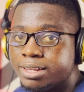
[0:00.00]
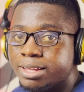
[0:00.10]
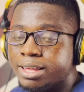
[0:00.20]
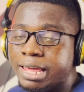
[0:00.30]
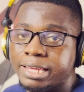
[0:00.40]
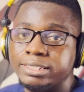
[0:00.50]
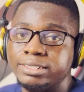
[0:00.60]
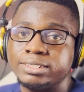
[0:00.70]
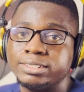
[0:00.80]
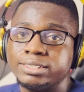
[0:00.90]
and
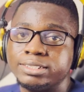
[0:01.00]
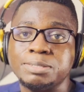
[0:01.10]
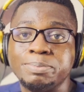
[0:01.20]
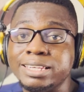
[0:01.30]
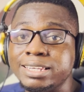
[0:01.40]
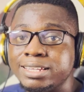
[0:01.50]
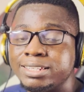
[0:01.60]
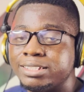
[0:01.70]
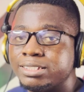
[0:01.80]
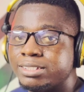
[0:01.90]
spinning these